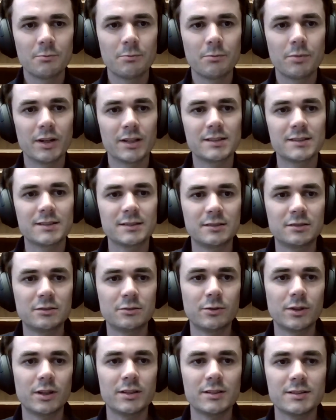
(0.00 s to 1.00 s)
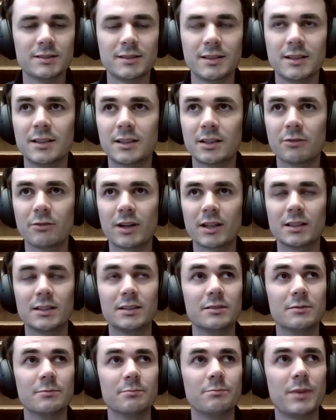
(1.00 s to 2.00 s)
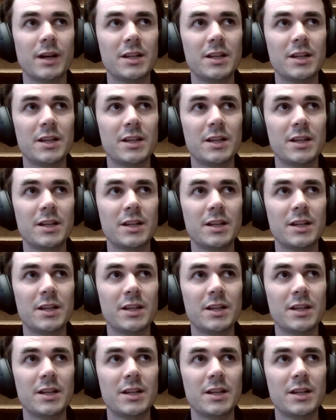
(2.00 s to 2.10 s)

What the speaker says: But do I understand it correctly that